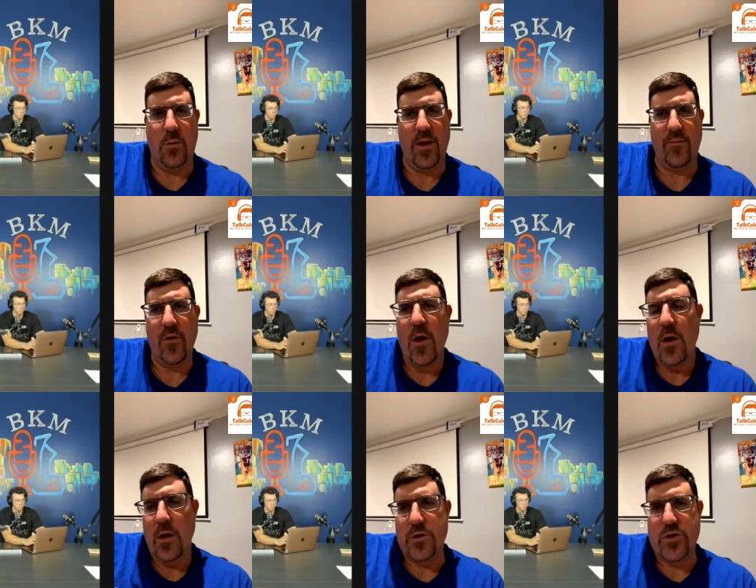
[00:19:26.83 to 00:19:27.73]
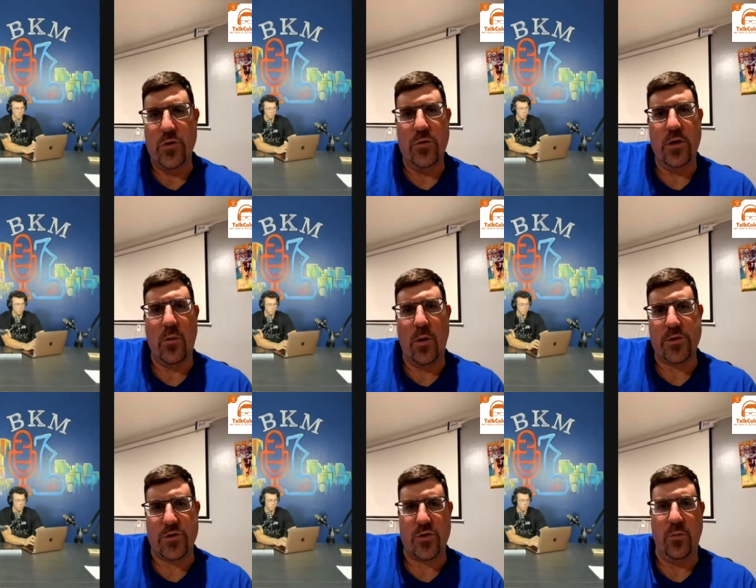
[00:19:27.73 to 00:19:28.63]
You know, we have mm-hmm. a junior that
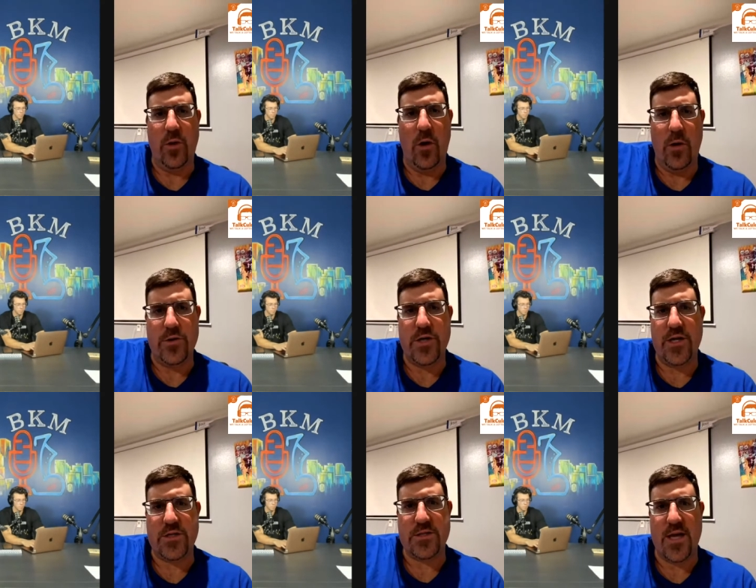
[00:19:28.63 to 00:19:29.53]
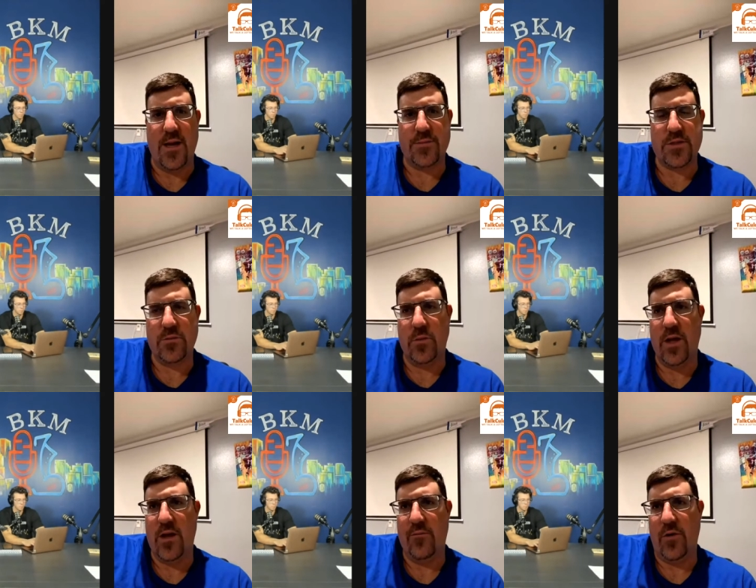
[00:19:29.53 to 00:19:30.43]
works extremely hard, Jason Thompson.
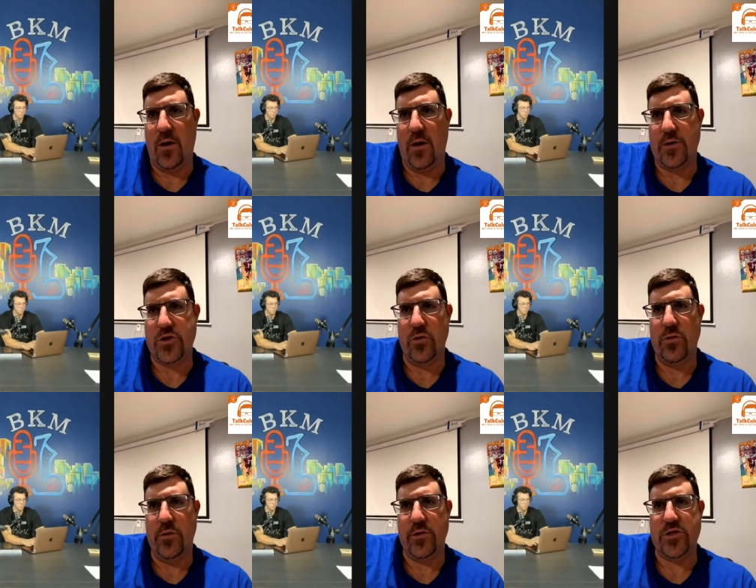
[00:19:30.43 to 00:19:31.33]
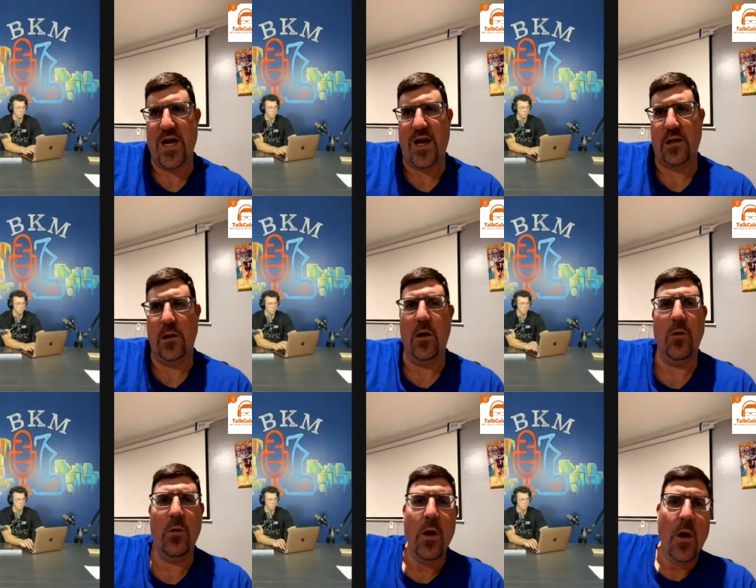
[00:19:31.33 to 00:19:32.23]
We have uh, junior and Jack Lowe,